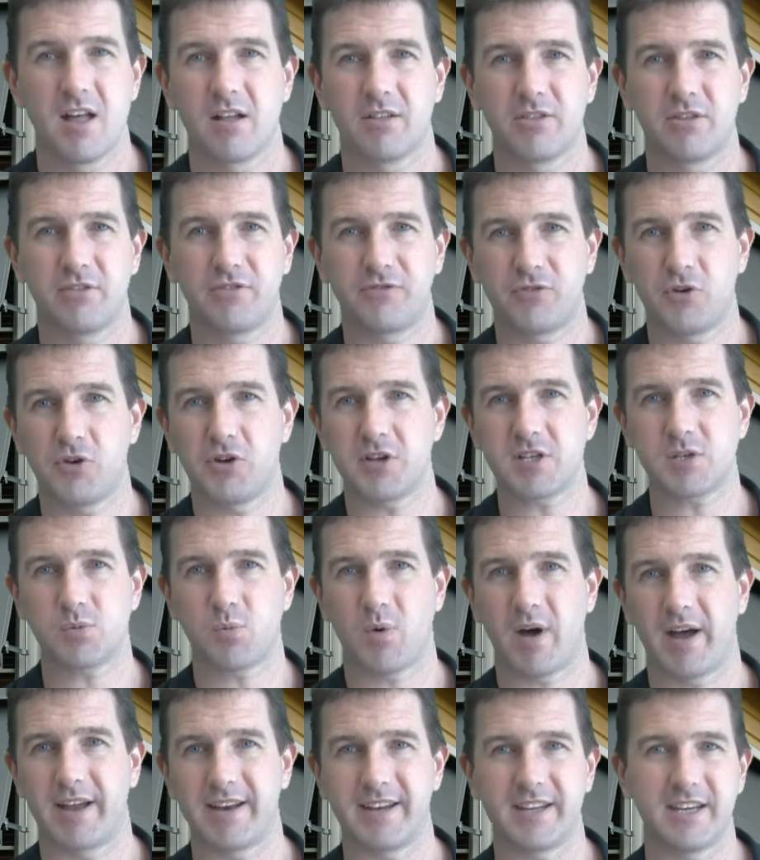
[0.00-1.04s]
The first
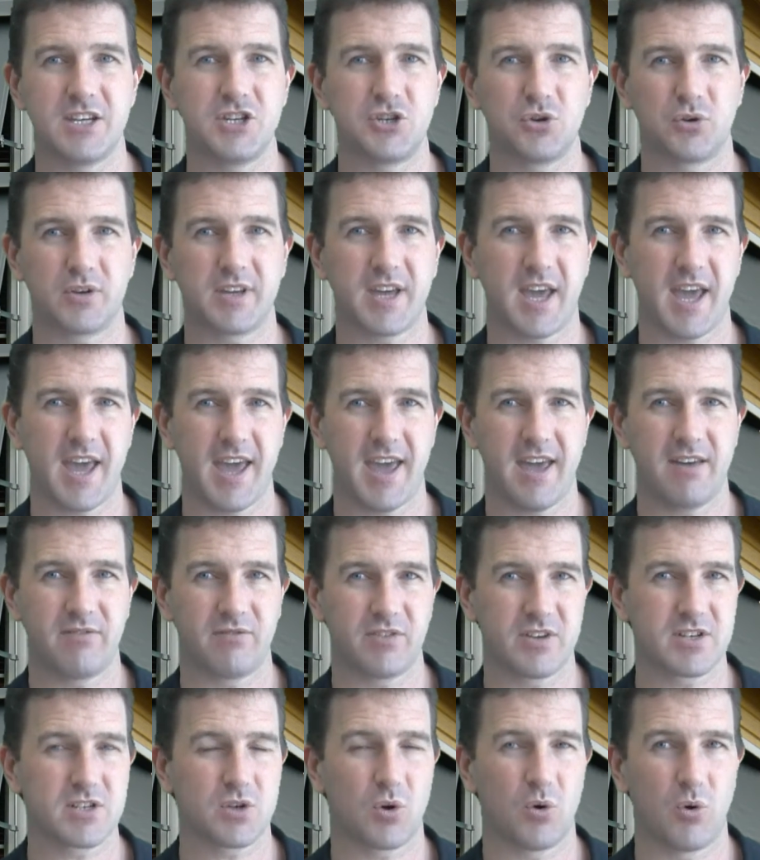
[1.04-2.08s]
one is your
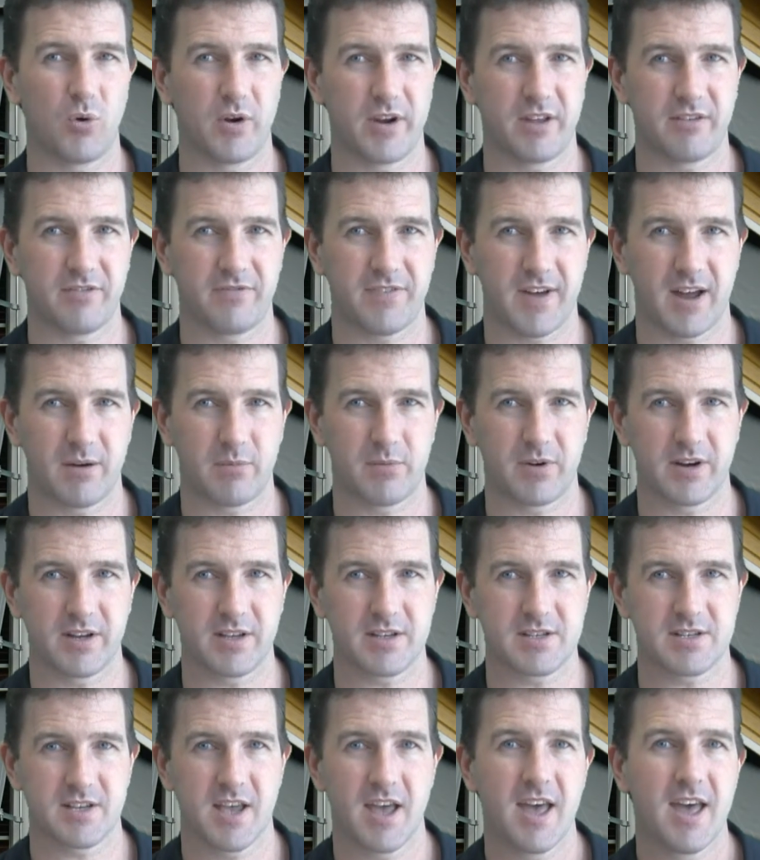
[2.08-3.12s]
canvas awning
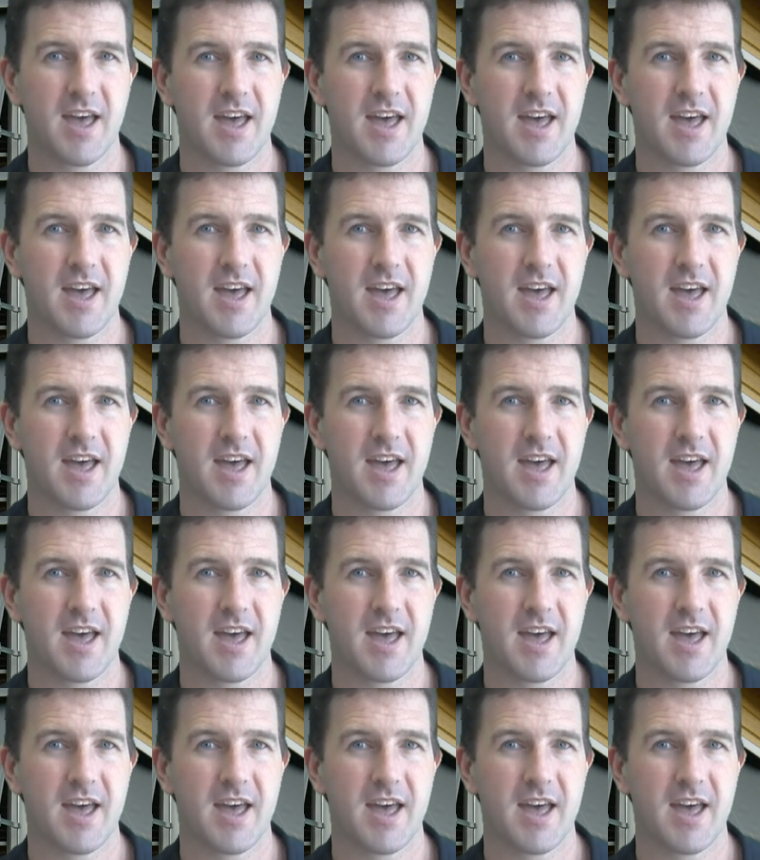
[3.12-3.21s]
fabrics.